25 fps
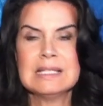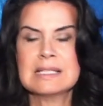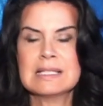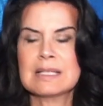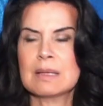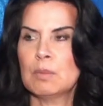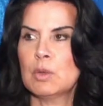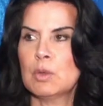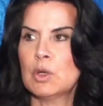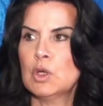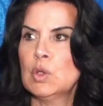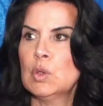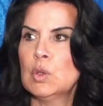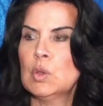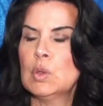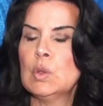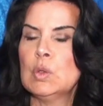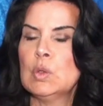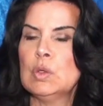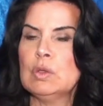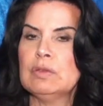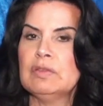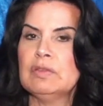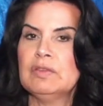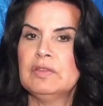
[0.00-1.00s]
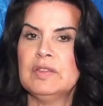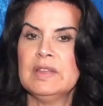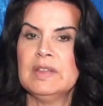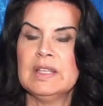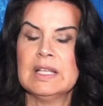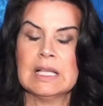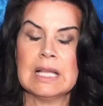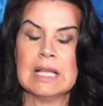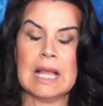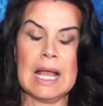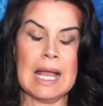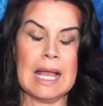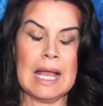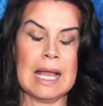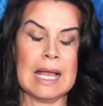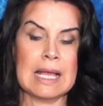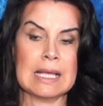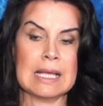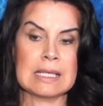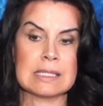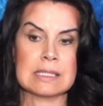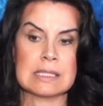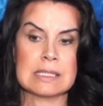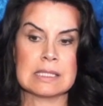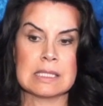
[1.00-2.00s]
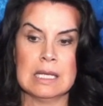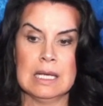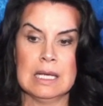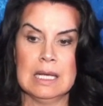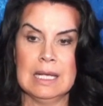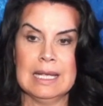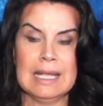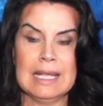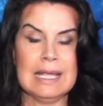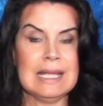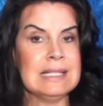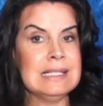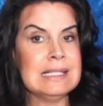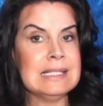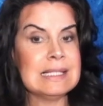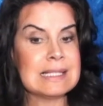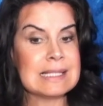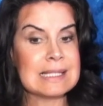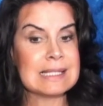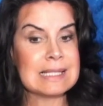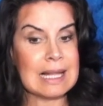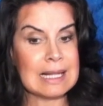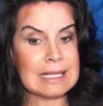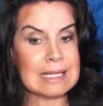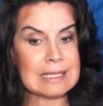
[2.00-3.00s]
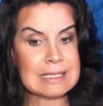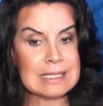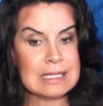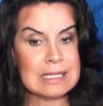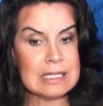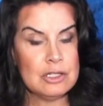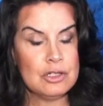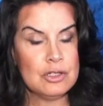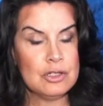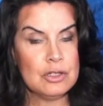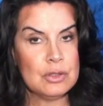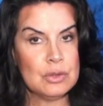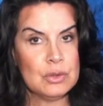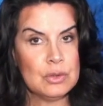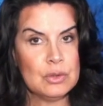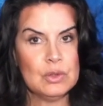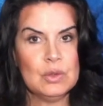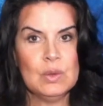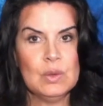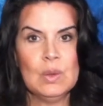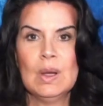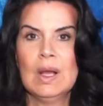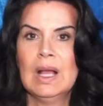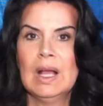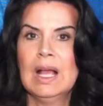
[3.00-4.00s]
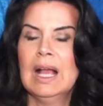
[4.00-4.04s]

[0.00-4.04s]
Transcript: someone who you feel has insulted you.